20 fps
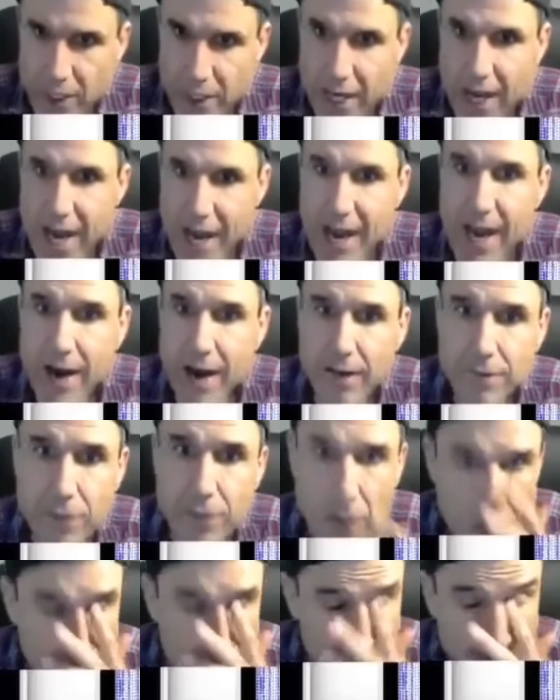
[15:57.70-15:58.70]
what we
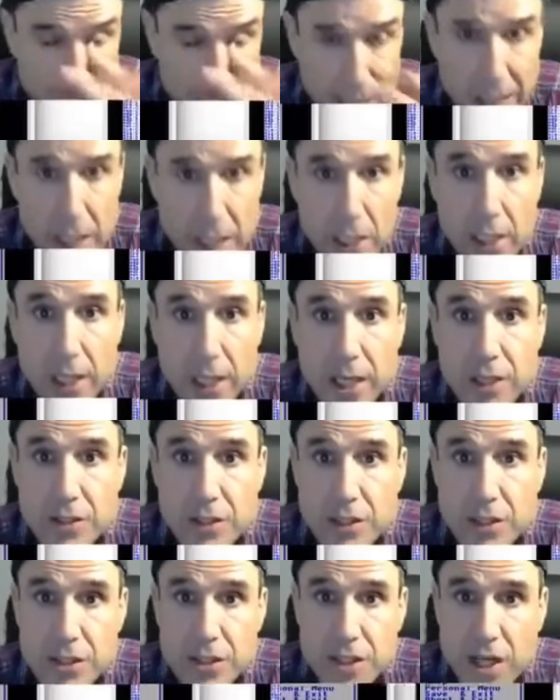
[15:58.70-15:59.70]
have
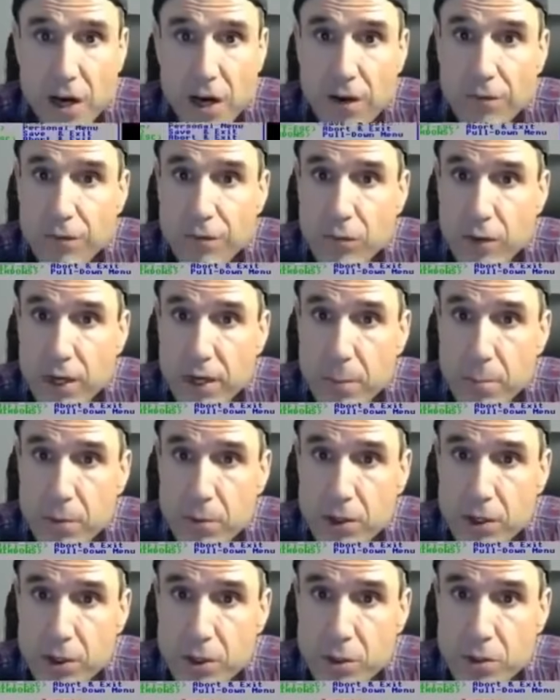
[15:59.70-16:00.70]
is a
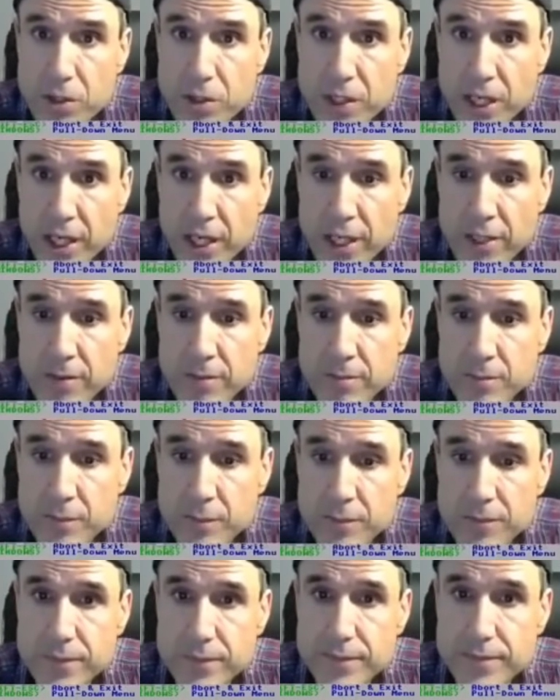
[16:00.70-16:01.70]
self-reproducing